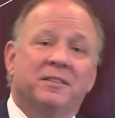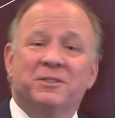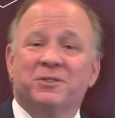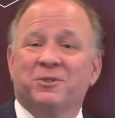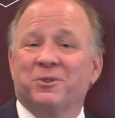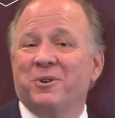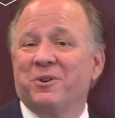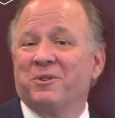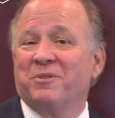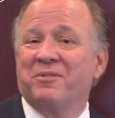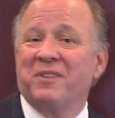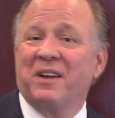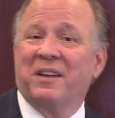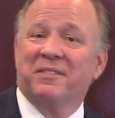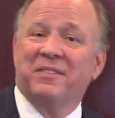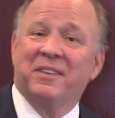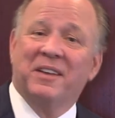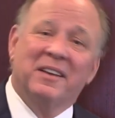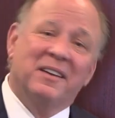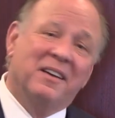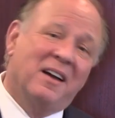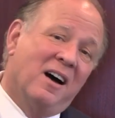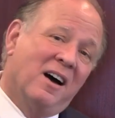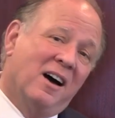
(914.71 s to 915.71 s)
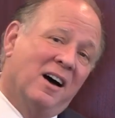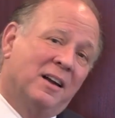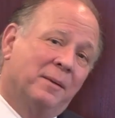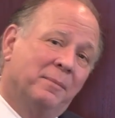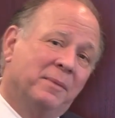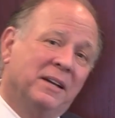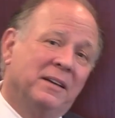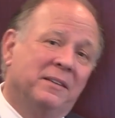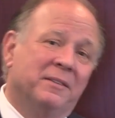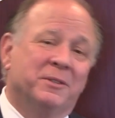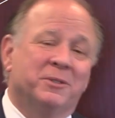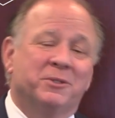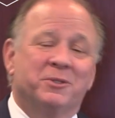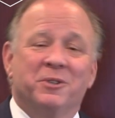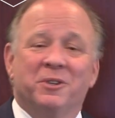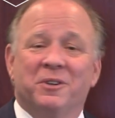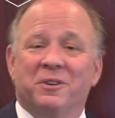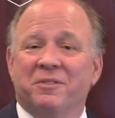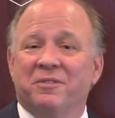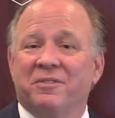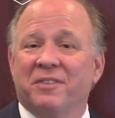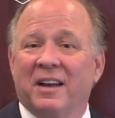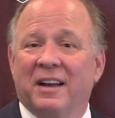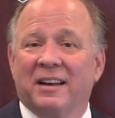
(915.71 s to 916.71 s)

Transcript: that's going to affect the economy, that's going to